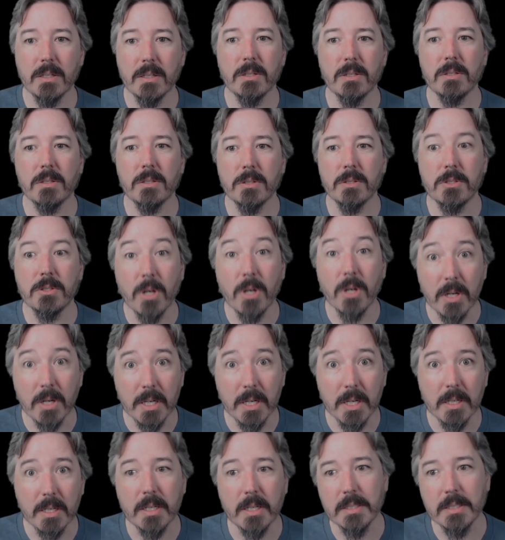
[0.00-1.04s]
Docker
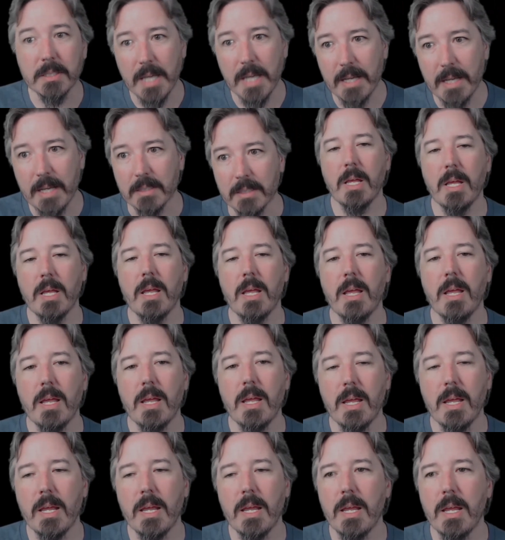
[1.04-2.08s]
containers.
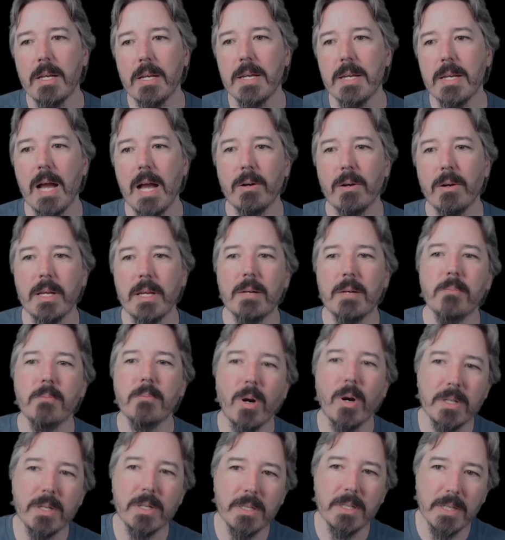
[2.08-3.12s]
Now, in
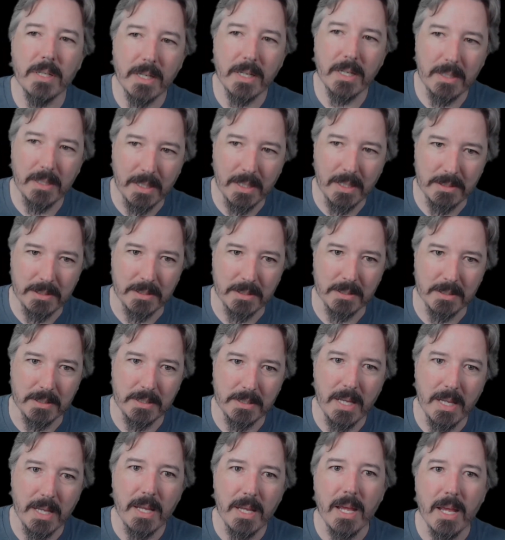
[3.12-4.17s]
modern clusters,
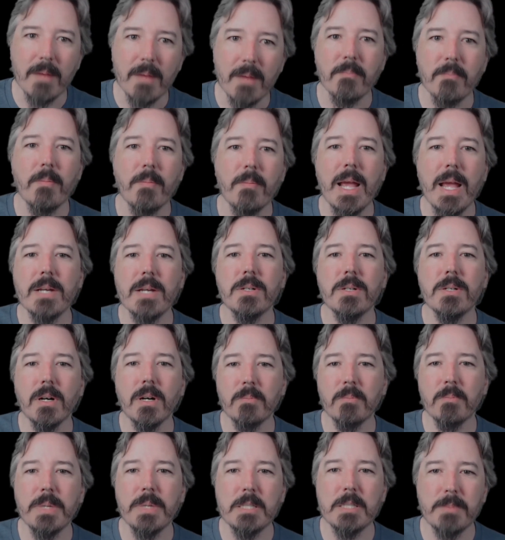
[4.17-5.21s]
it may not
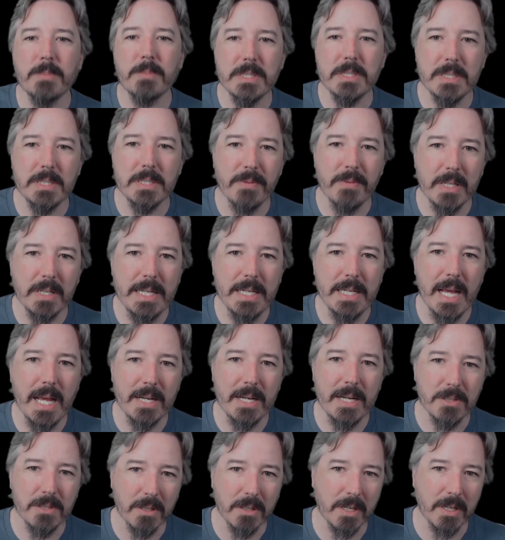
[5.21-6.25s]
be specifically a
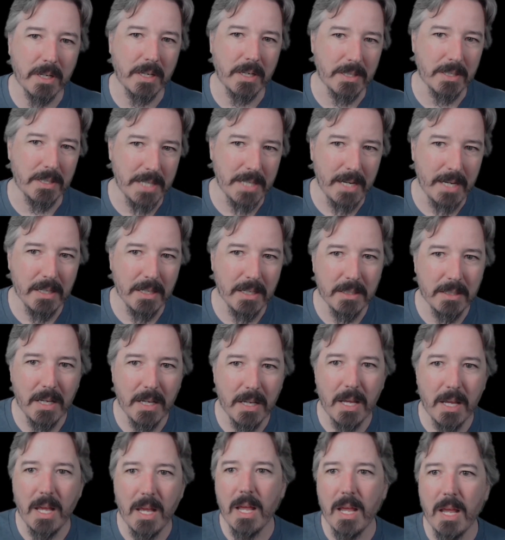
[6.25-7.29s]
Docker container.
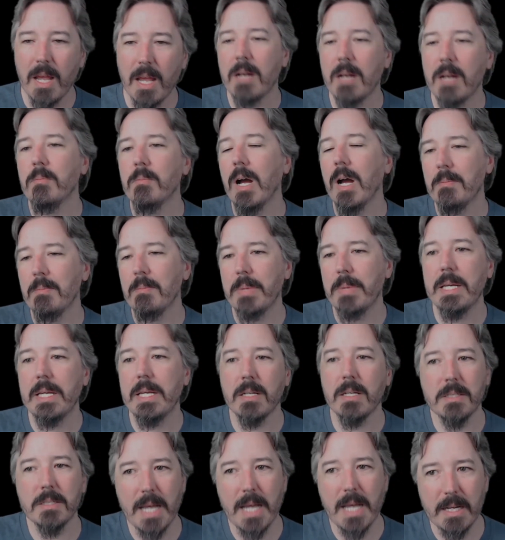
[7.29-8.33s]
It might be
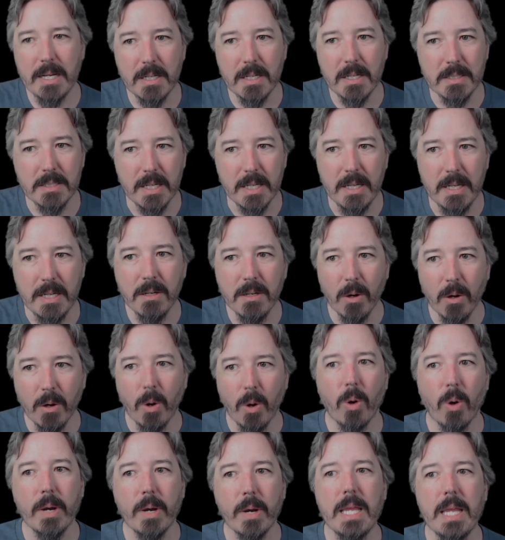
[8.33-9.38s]
containerd
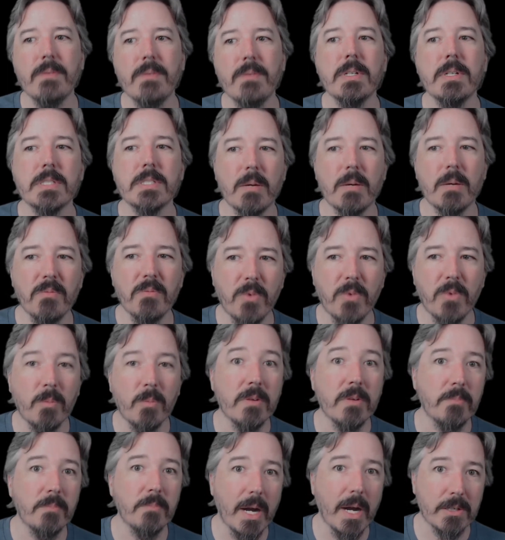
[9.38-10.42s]
or even some form of
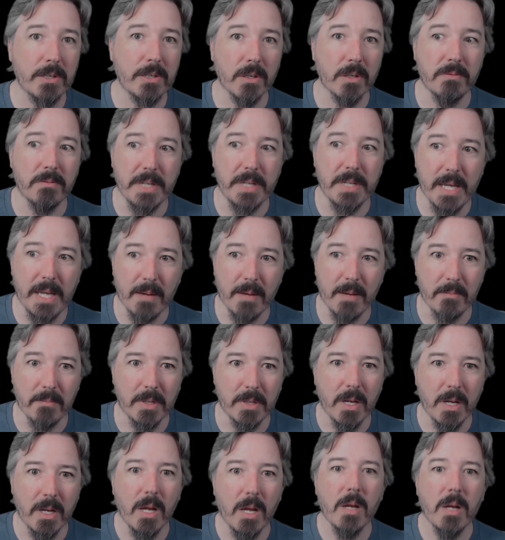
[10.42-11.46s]
micro VM,
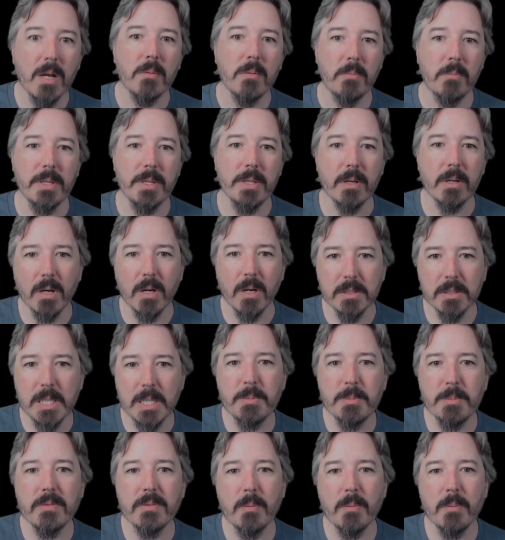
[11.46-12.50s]
but the concept of
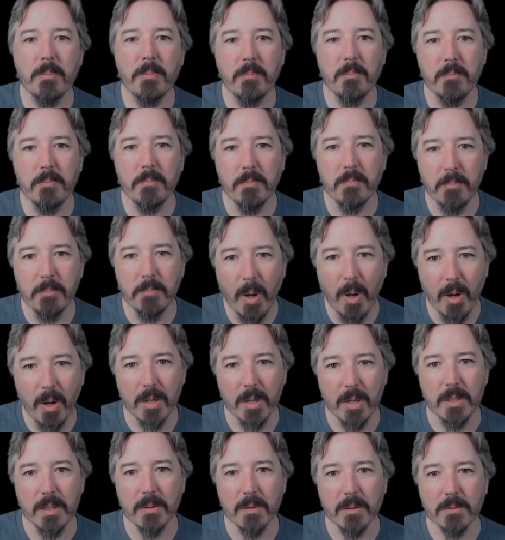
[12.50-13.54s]
a pod
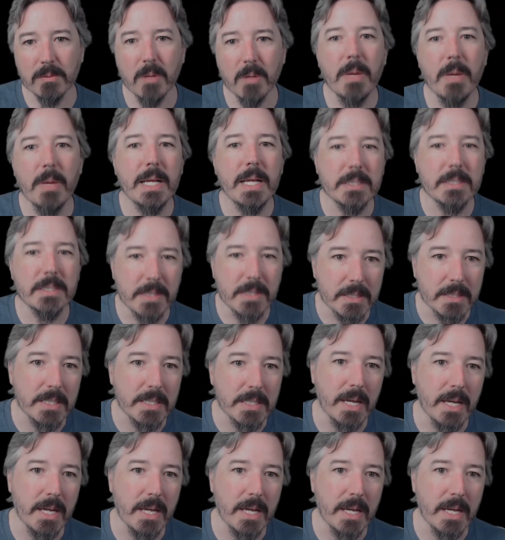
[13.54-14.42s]
remains the same.